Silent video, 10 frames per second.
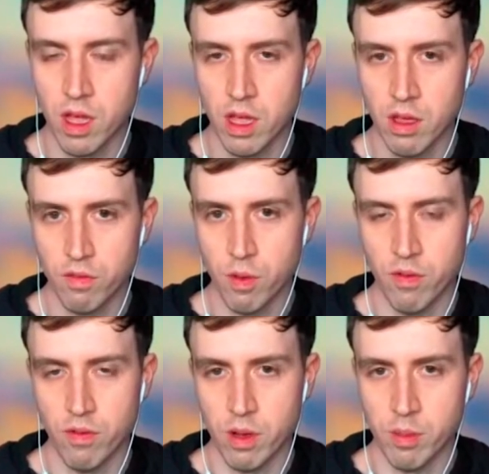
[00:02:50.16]
from
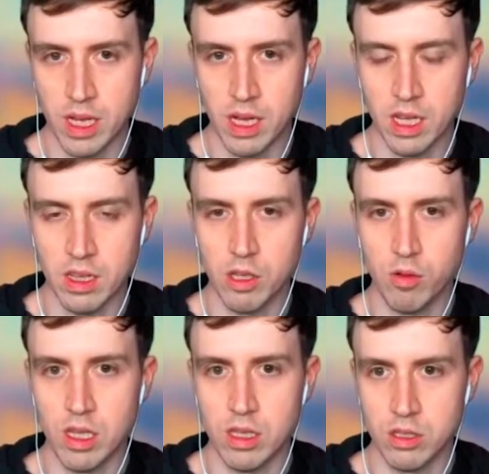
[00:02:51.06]
the very beginning that you
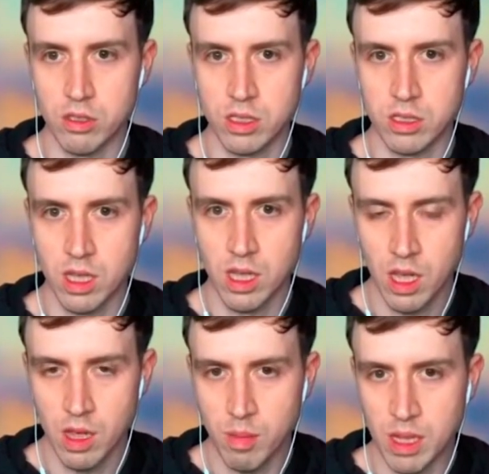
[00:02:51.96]
need to just
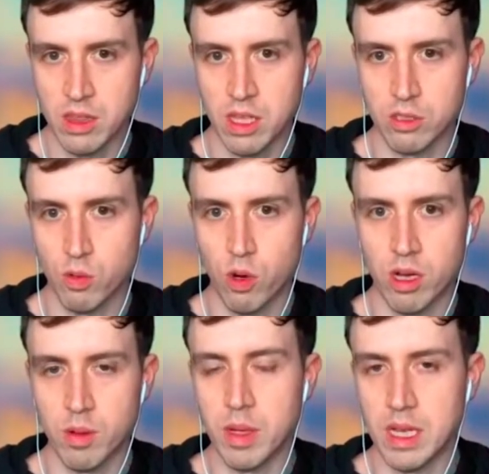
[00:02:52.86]
make things
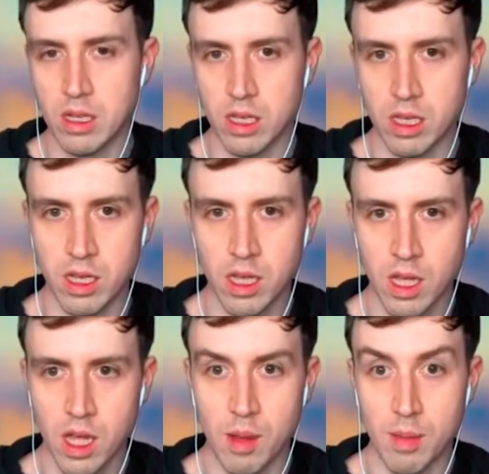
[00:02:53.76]
work immediately.
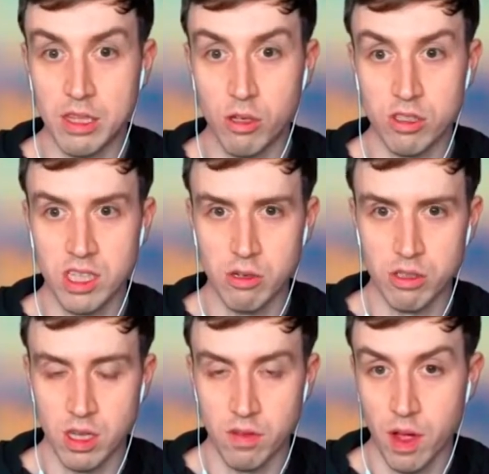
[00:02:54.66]
And don't set
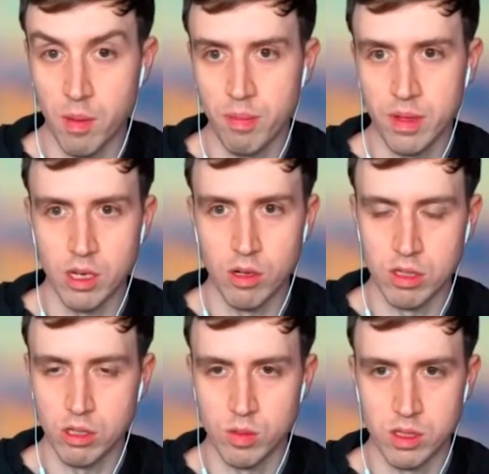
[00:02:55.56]
yourself up, in
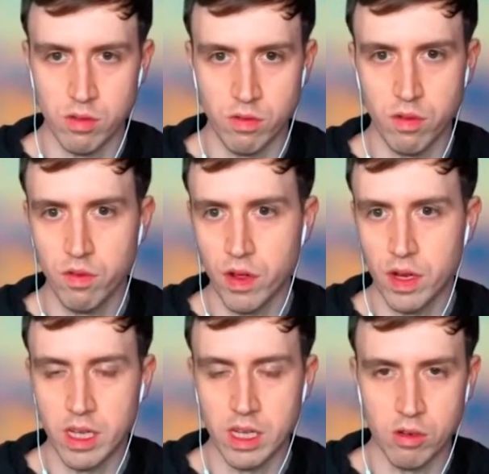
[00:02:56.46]
terms of
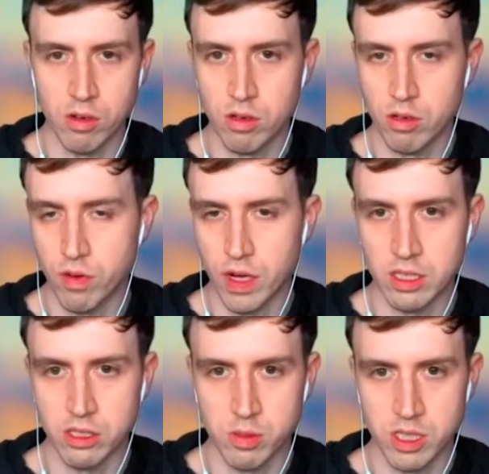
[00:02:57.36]
funding or your
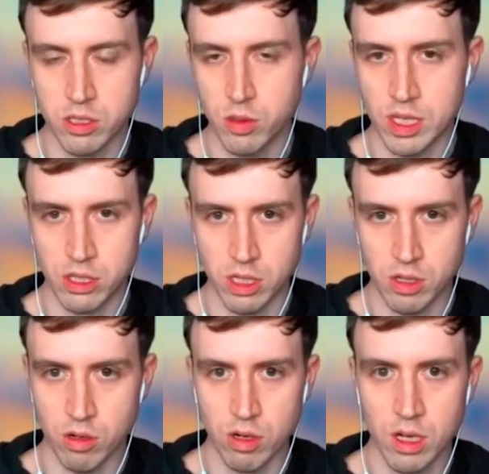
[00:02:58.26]
financial situation
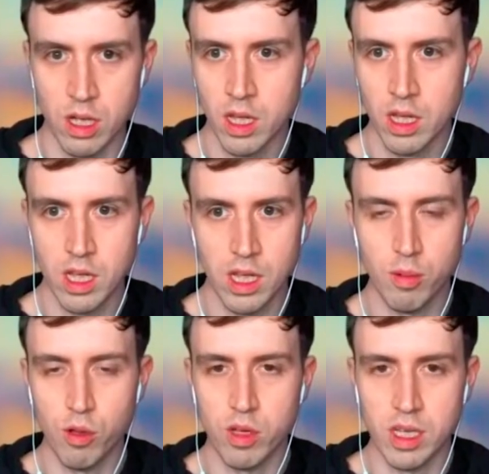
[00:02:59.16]
or
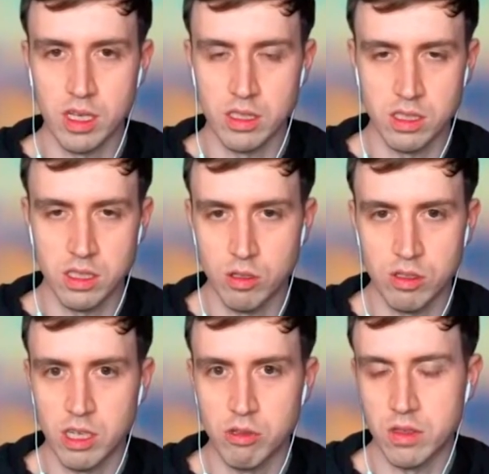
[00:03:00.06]
employees. Don't
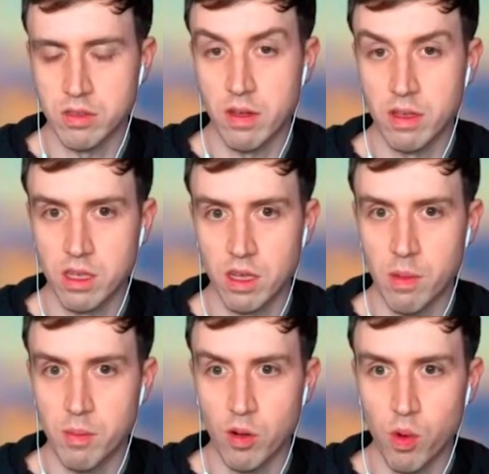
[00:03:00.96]
set yourself
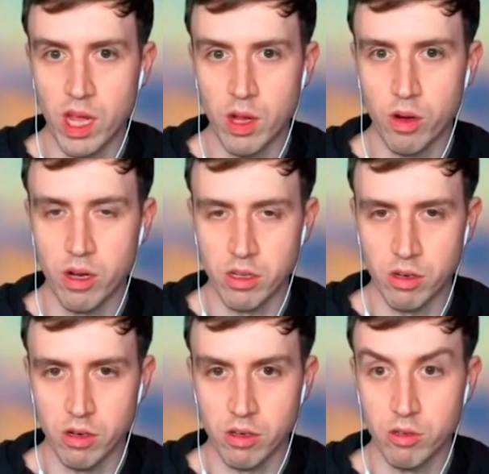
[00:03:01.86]
up in a way where
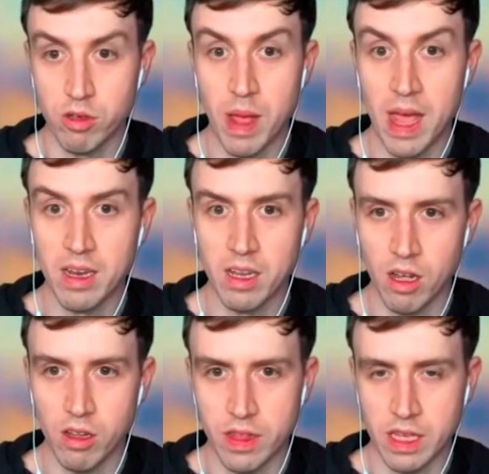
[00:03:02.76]
you're dependent
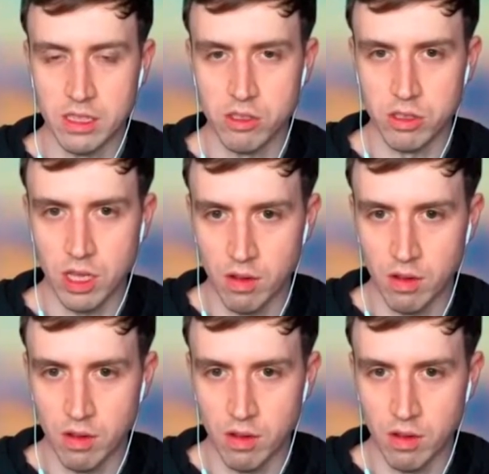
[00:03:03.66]
on things just kind of